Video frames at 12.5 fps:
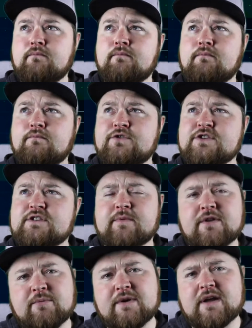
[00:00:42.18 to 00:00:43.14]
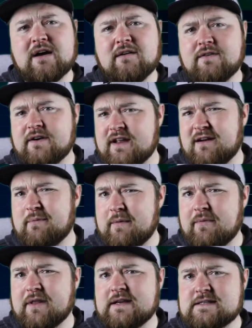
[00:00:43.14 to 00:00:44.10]
just about the week after, I can't
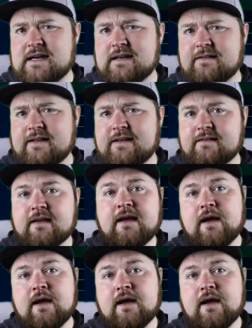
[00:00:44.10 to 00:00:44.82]
remember the exact date,